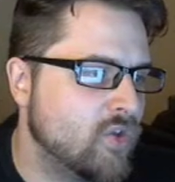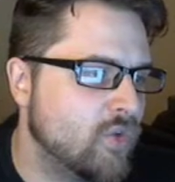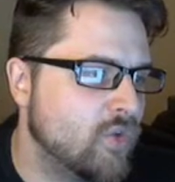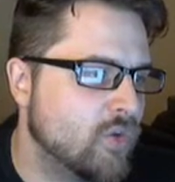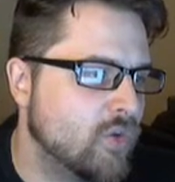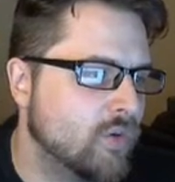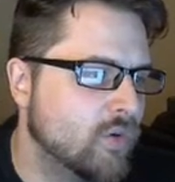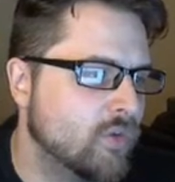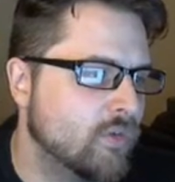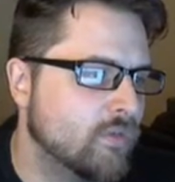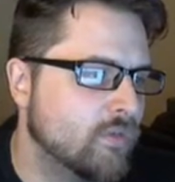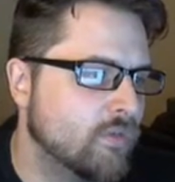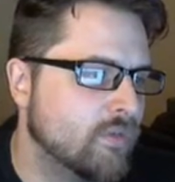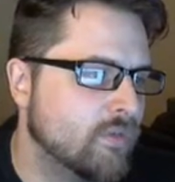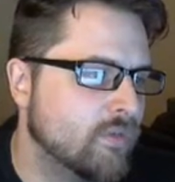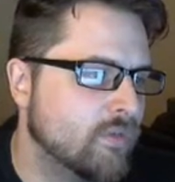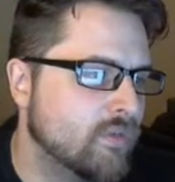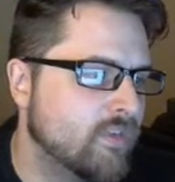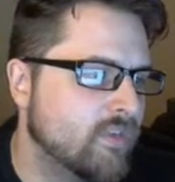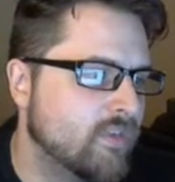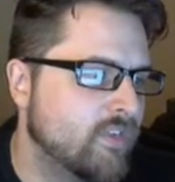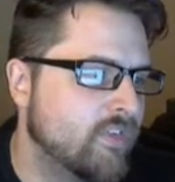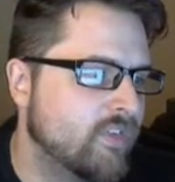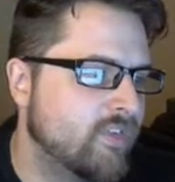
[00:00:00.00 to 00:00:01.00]
your
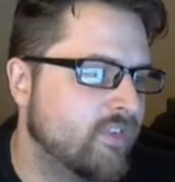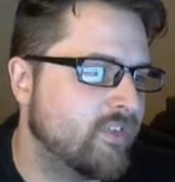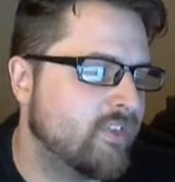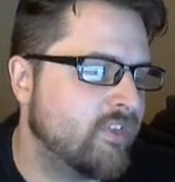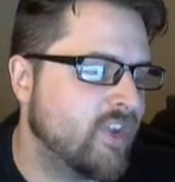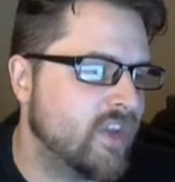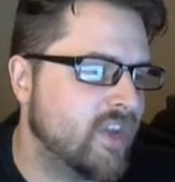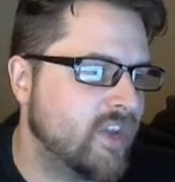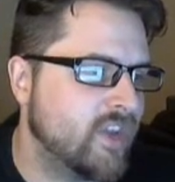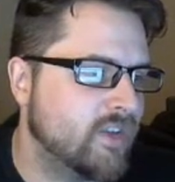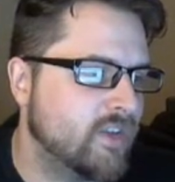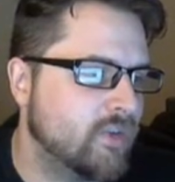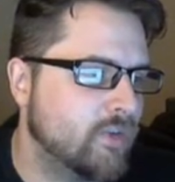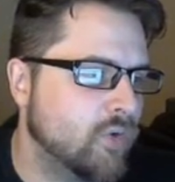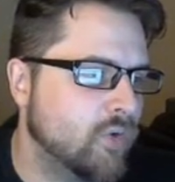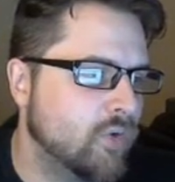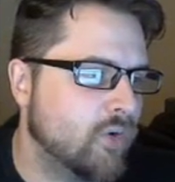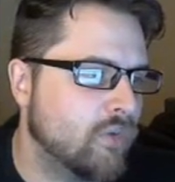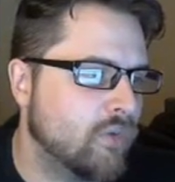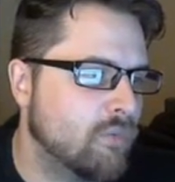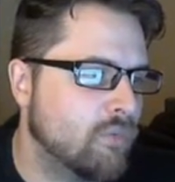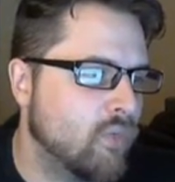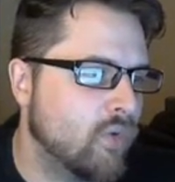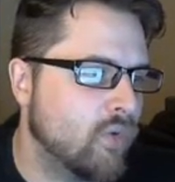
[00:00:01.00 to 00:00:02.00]
scene
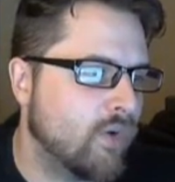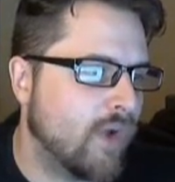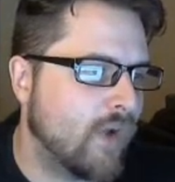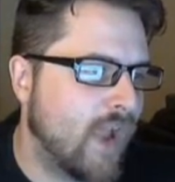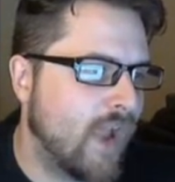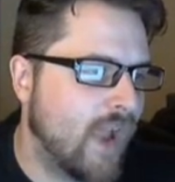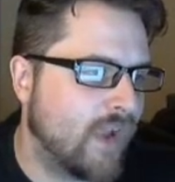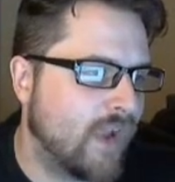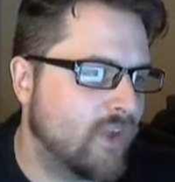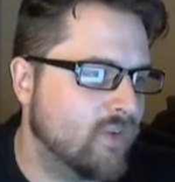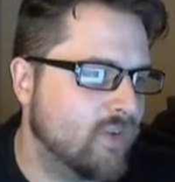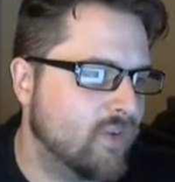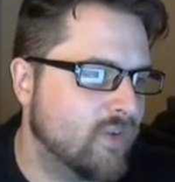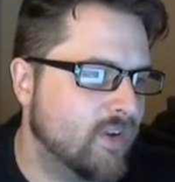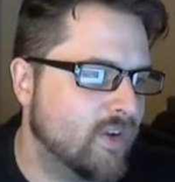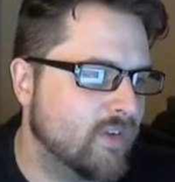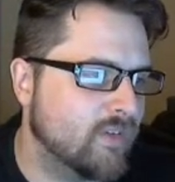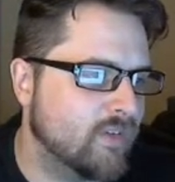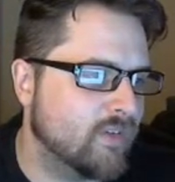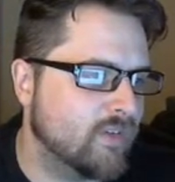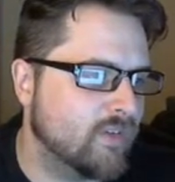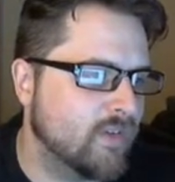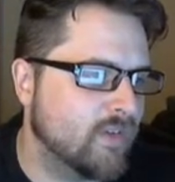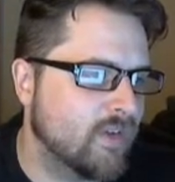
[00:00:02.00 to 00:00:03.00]
look more
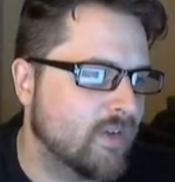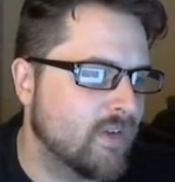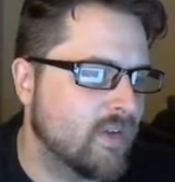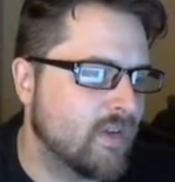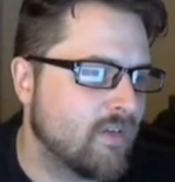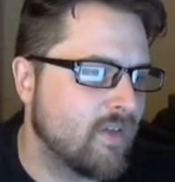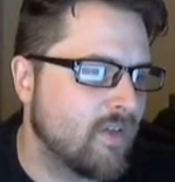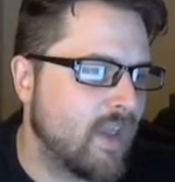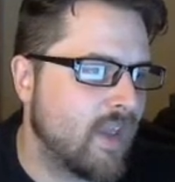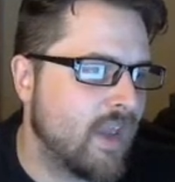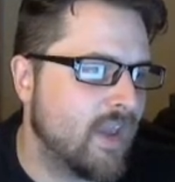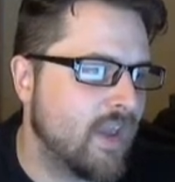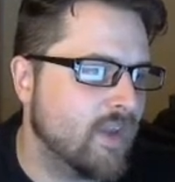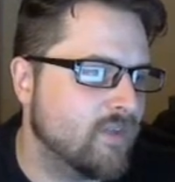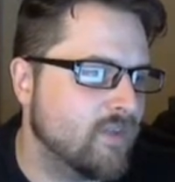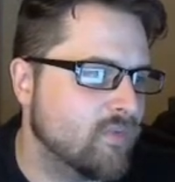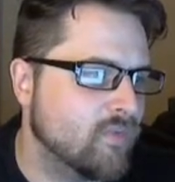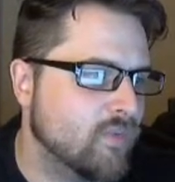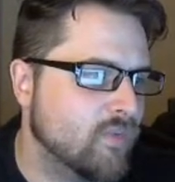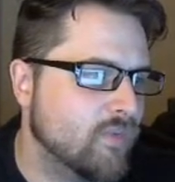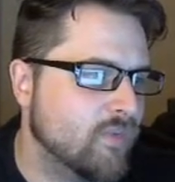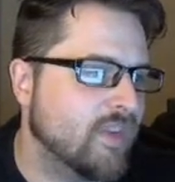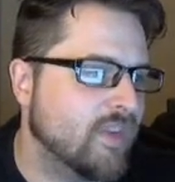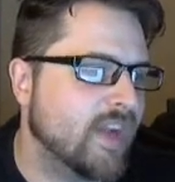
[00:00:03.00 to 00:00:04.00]
accurate
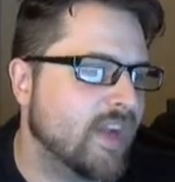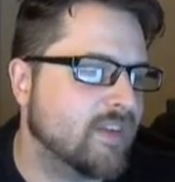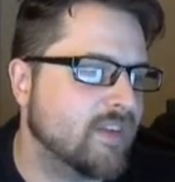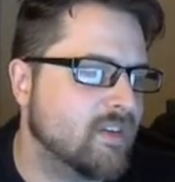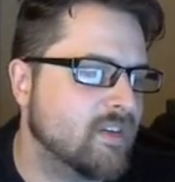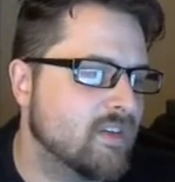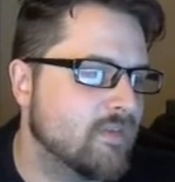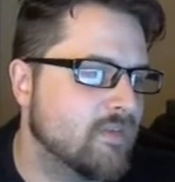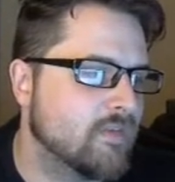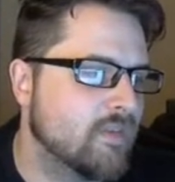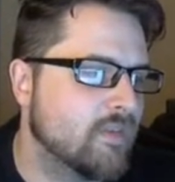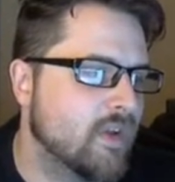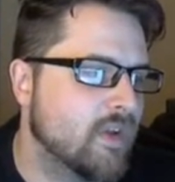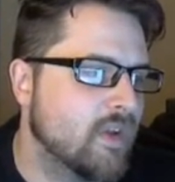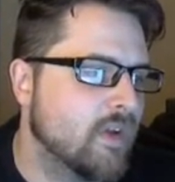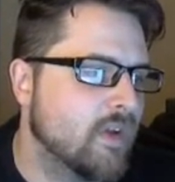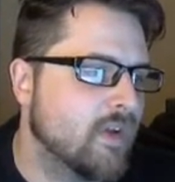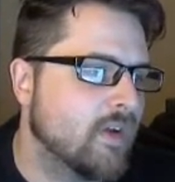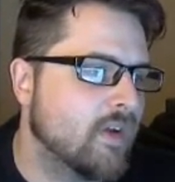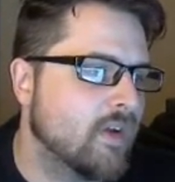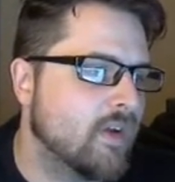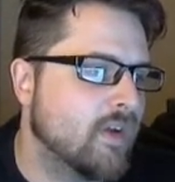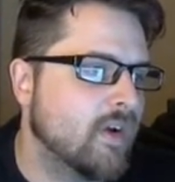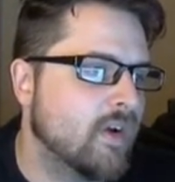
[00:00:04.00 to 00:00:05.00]
and reflective.
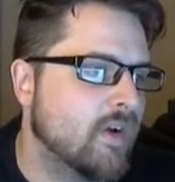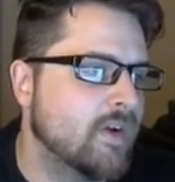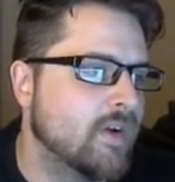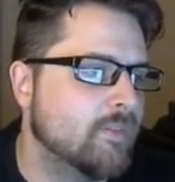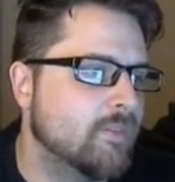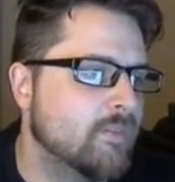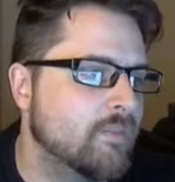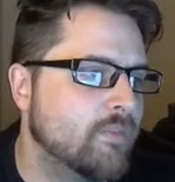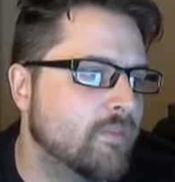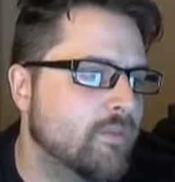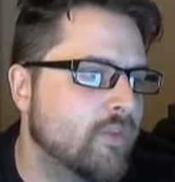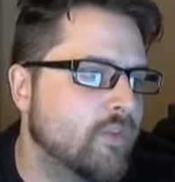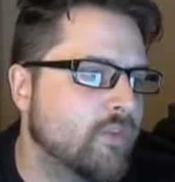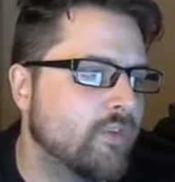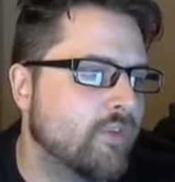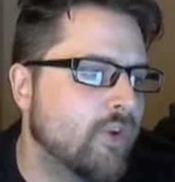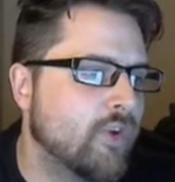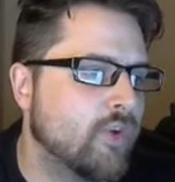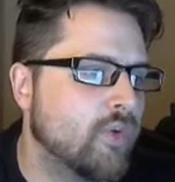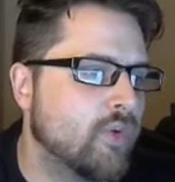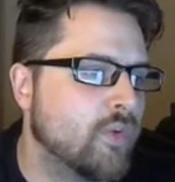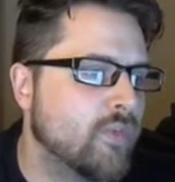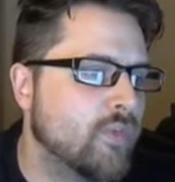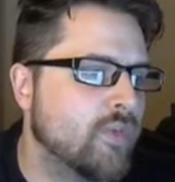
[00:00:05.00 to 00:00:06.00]

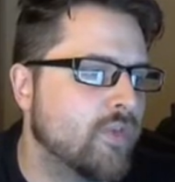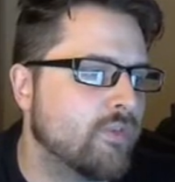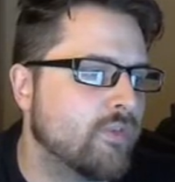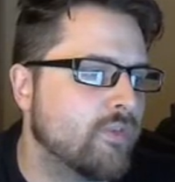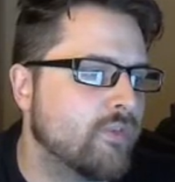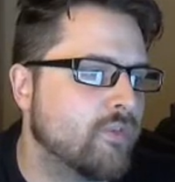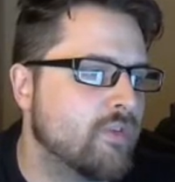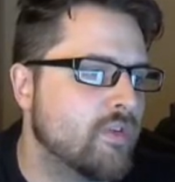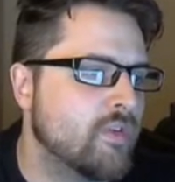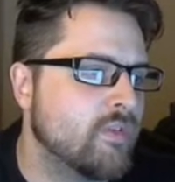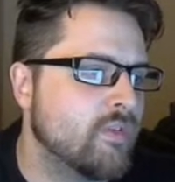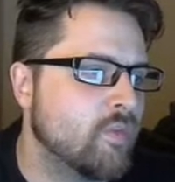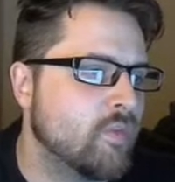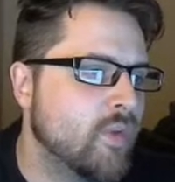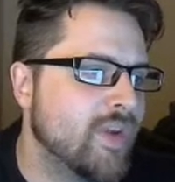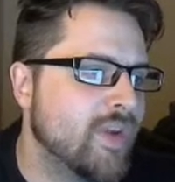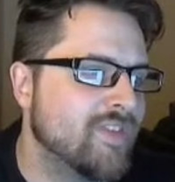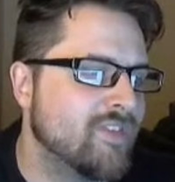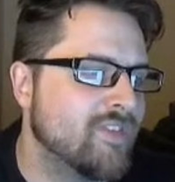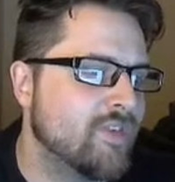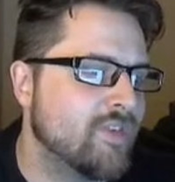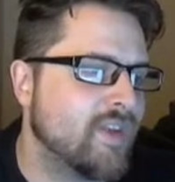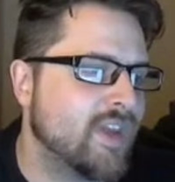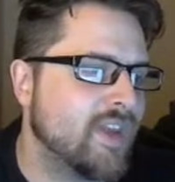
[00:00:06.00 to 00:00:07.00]
So there's a few different
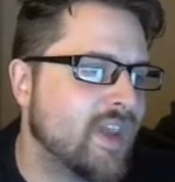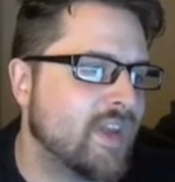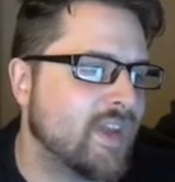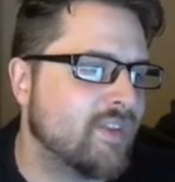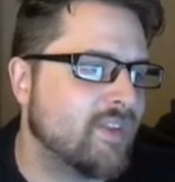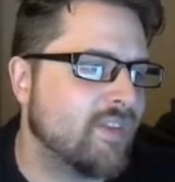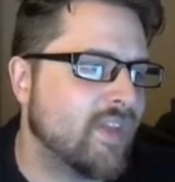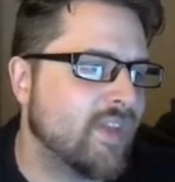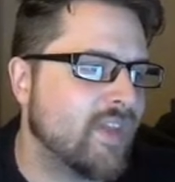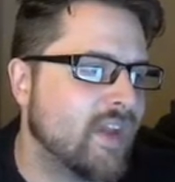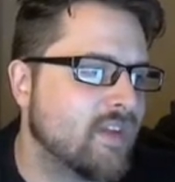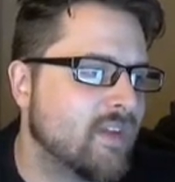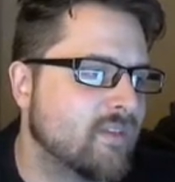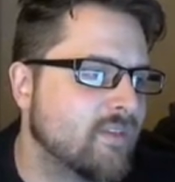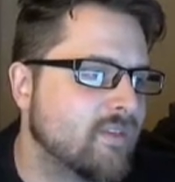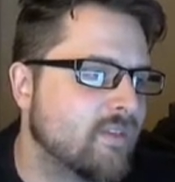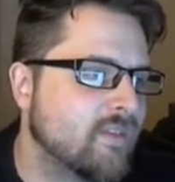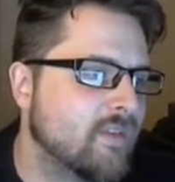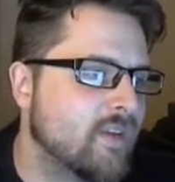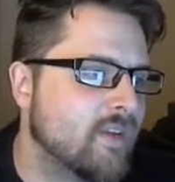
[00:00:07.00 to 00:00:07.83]
ways you can handle that.